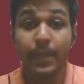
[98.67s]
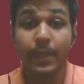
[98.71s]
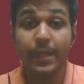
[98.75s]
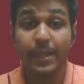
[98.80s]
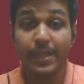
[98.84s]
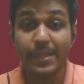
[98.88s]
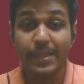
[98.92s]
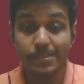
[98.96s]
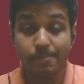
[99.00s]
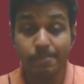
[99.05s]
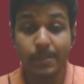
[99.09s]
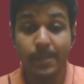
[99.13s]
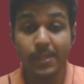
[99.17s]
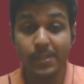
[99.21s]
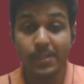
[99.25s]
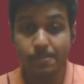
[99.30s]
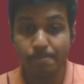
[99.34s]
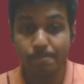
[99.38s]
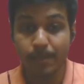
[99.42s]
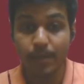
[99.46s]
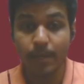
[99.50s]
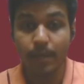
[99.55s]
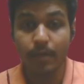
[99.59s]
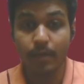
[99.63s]
is being
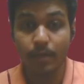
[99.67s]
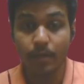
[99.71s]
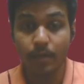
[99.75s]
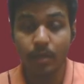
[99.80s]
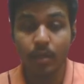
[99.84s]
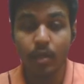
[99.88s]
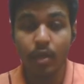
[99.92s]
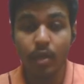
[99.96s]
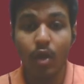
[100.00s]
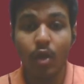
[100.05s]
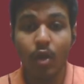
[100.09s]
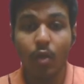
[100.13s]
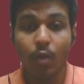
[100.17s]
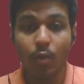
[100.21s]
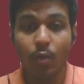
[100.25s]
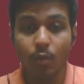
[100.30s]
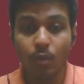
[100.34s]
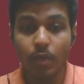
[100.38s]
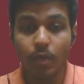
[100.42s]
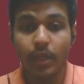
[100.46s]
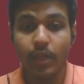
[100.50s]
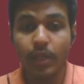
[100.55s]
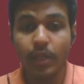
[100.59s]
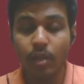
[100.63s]
spent
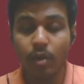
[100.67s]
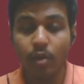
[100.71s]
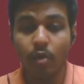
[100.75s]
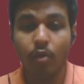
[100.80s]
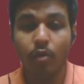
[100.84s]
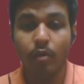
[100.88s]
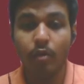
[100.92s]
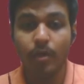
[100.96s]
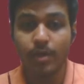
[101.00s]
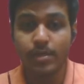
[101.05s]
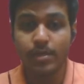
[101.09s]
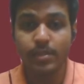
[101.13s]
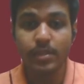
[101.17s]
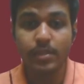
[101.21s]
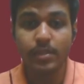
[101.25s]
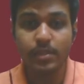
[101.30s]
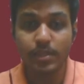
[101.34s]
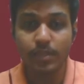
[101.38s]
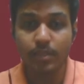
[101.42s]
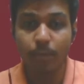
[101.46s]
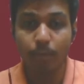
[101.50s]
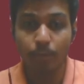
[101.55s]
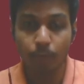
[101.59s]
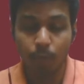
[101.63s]
only on
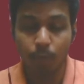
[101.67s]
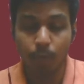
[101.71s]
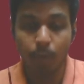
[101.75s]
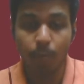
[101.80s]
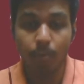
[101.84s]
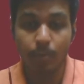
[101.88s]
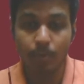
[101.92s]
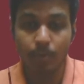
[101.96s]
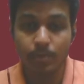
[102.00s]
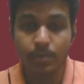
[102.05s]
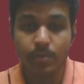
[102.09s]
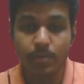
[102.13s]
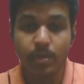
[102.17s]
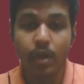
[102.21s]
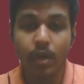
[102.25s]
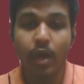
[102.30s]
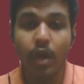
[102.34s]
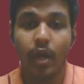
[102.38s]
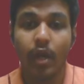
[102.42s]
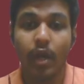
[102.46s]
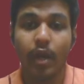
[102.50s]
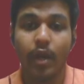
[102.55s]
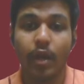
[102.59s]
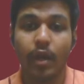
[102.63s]
discussing the problems
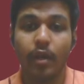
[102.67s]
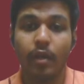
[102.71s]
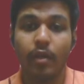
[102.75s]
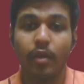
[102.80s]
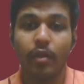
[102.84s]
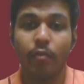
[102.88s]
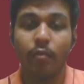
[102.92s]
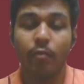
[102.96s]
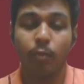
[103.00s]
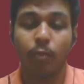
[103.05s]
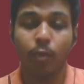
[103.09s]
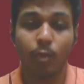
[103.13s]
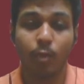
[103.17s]
and the